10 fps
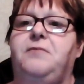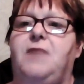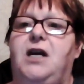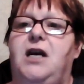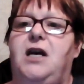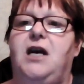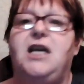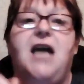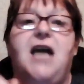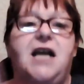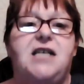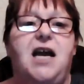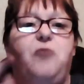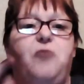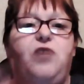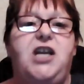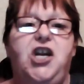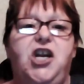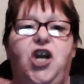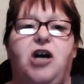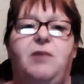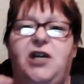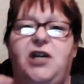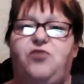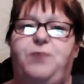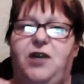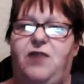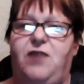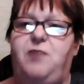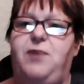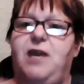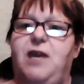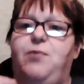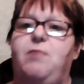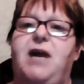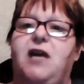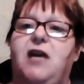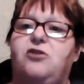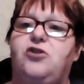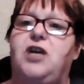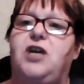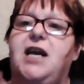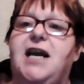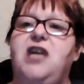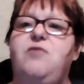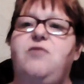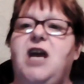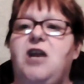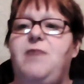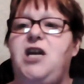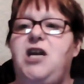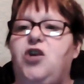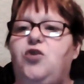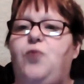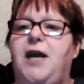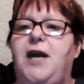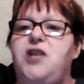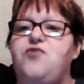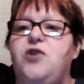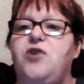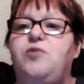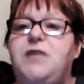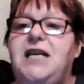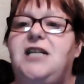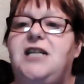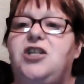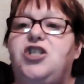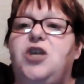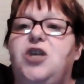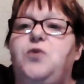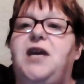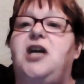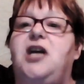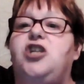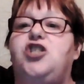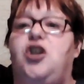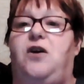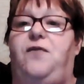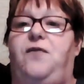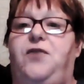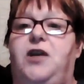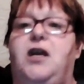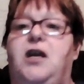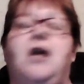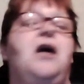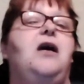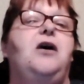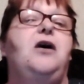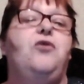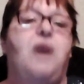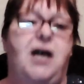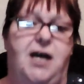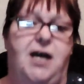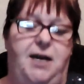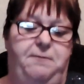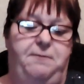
Yes, I am reading your comments, Big Red Bear, but Michael's, can you recommend a good way to roast potatoes so they are soft? Right.